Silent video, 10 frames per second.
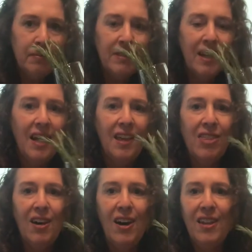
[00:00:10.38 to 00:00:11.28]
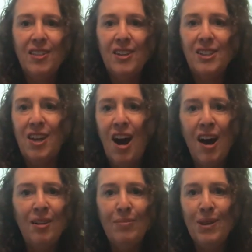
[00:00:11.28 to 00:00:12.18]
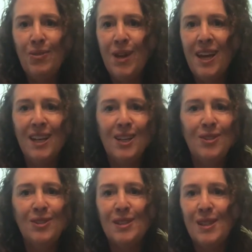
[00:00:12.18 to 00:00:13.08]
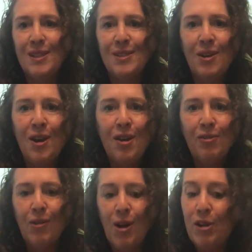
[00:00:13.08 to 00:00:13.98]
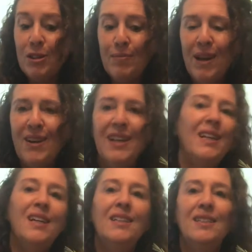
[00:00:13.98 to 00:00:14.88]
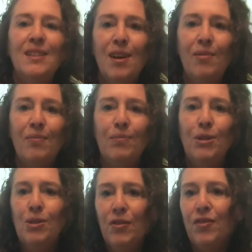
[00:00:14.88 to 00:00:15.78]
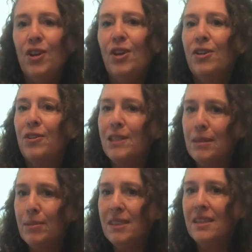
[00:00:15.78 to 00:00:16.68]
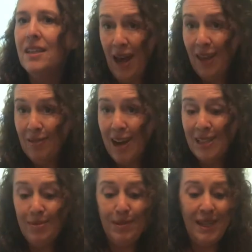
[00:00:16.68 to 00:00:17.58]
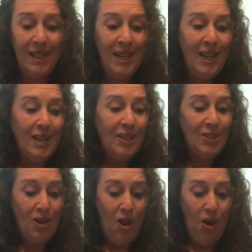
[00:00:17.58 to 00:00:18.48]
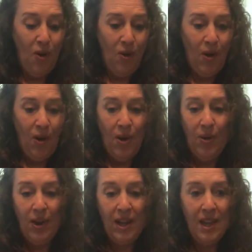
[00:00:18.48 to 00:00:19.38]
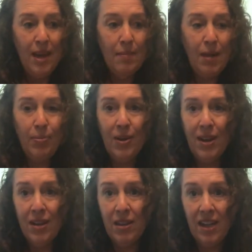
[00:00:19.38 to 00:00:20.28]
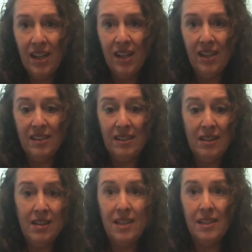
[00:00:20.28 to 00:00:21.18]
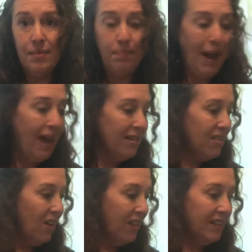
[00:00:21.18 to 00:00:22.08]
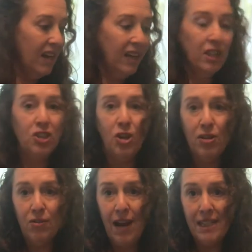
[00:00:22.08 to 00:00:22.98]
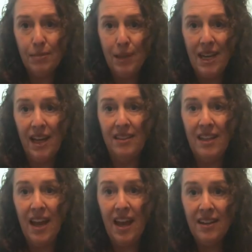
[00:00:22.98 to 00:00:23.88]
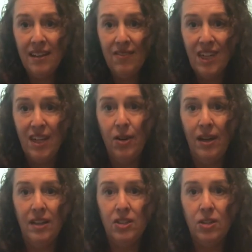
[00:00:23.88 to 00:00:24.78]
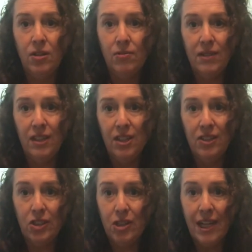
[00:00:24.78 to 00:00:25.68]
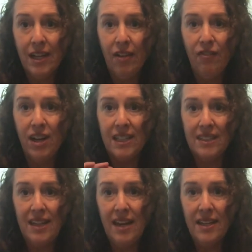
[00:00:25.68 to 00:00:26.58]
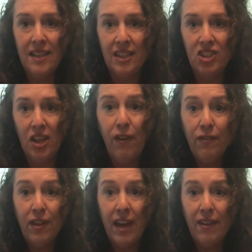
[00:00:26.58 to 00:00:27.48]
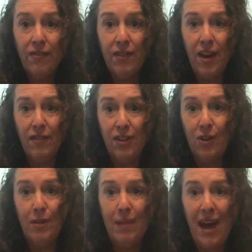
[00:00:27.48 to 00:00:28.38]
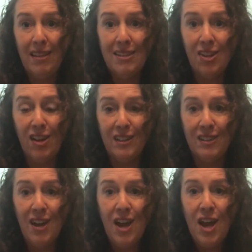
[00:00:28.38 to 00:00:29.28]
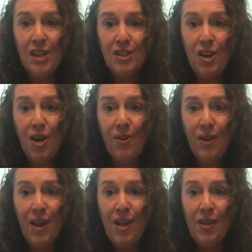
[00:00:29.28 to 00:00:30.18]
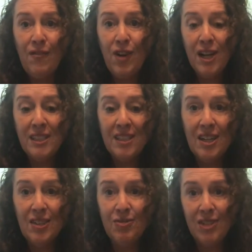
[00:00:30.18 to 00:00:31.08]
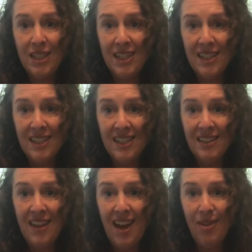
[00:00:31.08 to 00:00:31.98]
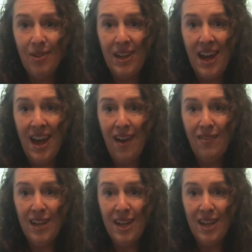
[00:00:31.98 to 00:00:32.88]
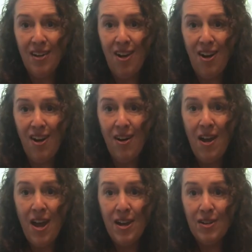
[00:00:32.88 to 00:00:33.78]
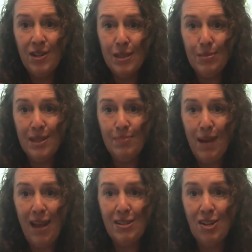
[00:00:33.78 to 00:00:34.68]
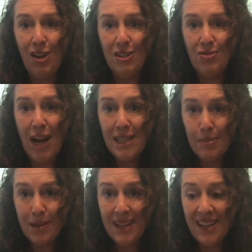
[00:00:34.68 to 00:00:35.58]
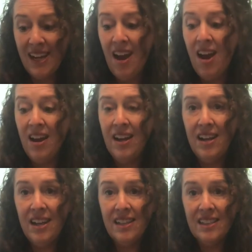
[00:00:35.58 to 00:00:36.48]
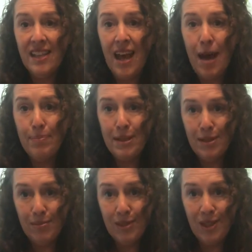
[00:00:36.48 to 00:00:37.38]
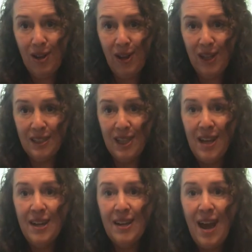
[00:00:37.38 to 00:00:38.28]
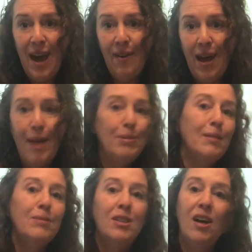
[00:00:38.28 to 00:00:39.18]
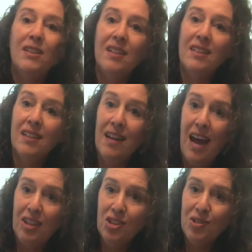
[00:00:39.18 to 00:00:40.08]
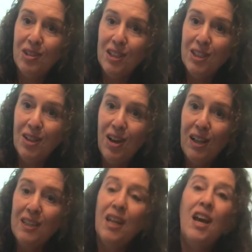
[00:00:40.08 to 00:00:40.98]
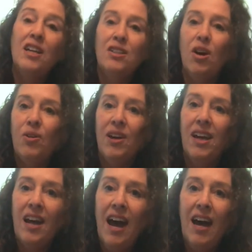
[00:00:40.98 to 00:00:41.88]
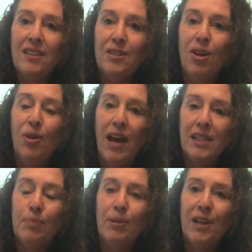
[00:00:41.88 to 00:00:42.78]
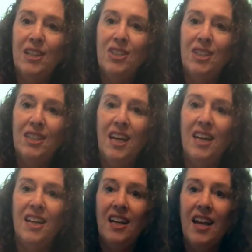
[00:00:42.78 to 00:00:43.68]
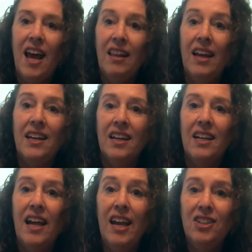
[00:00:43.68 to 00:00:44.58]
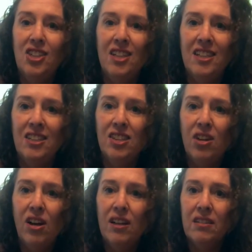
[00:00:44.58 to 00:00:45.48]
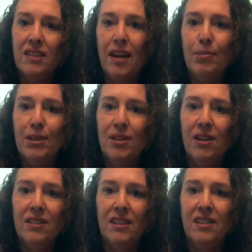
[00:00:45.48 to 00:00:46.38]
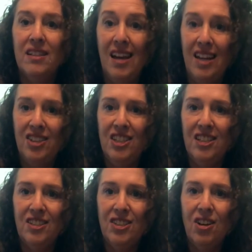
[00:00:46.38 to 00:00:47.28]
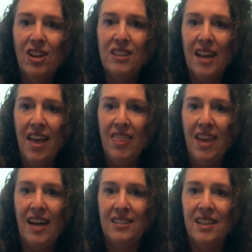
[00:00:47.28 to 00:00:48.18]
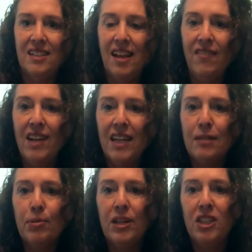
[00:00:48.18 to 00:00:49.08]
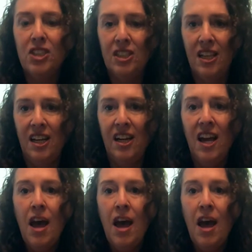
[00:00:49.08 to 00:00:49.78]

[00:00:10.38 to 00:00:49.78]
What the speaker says: And I thought, there's got to be a way to use this rosemary in some beautiful Christmassy bath recipe. So what I came up with is these bath salts, and I'm going to show you the recipe, and at the end of the video I'm going to show you a really good trick for extending the shelf life of your bath salts. So the first ingredient that we have in our Christmas bath salts recipe is Epsom salt. Now, Epsom salt is a natural salt, so it has no expiration date like an engineered salt. Table salt is an engineered salt, and that does have an expiration date.